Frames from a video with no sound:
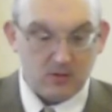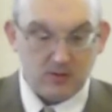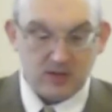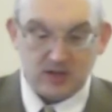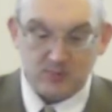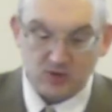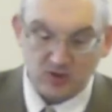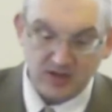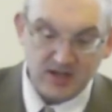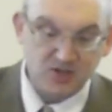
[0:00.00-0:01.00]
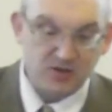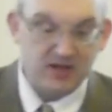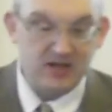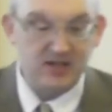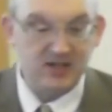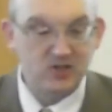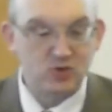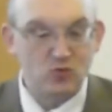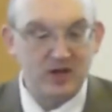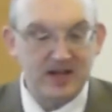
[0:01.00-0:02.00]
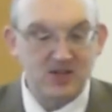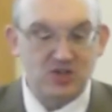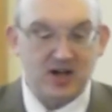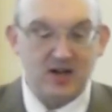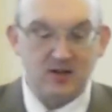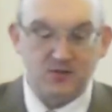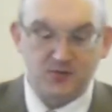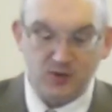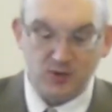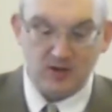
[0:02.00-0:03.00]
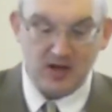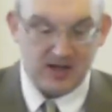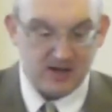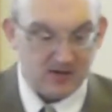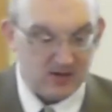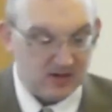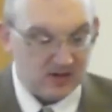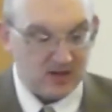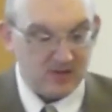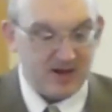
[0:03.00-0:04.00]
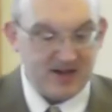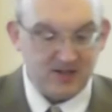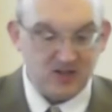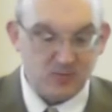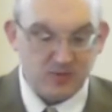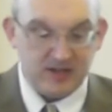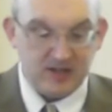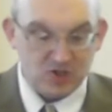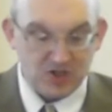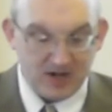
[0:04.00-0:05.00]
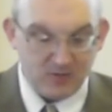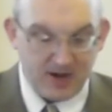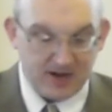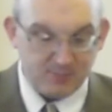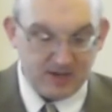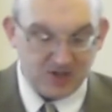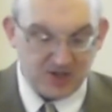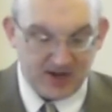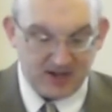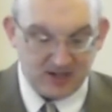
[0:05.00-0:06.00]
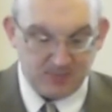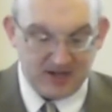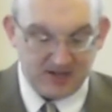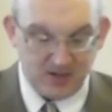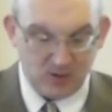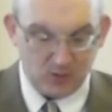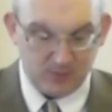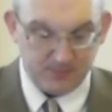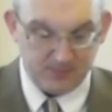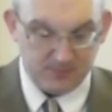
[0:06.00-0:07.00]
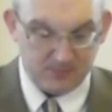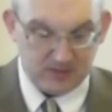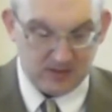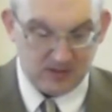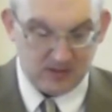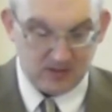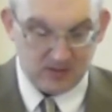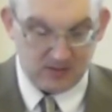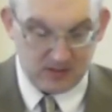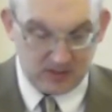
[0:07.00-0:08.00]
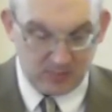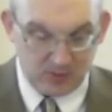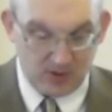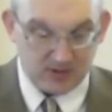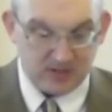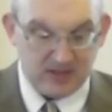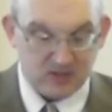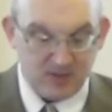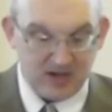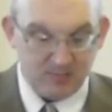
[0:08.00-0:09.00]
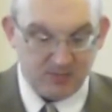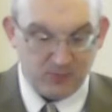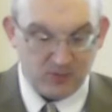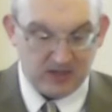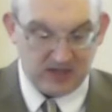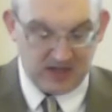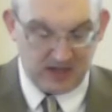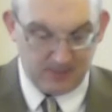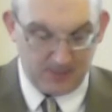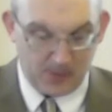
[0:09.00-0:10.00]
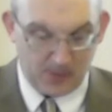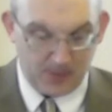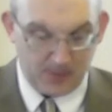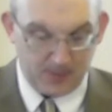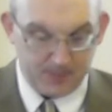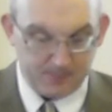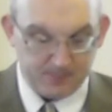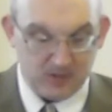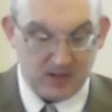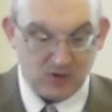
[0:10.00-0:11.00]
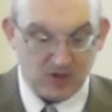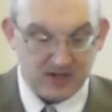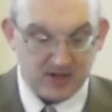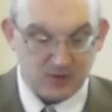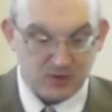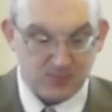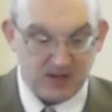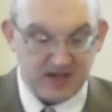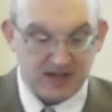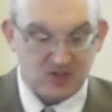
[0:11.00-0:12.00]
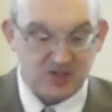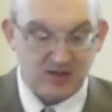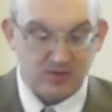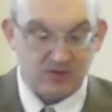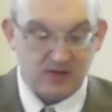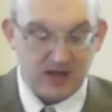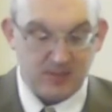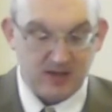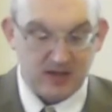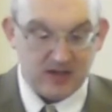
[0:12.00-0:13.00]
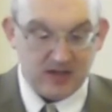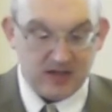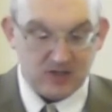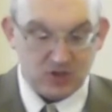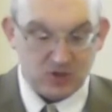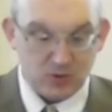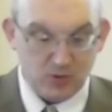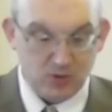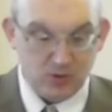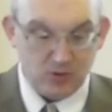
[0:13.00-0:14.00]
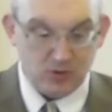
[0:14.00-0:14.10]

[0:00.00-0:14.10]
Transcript: Then Nebuchadnezzar, in his rage and fury, commanded to bring Shadrach, Meshach, and Abednego. And they brought these men before the king. Nebuchadnezzar spake and said unto them, Is it true,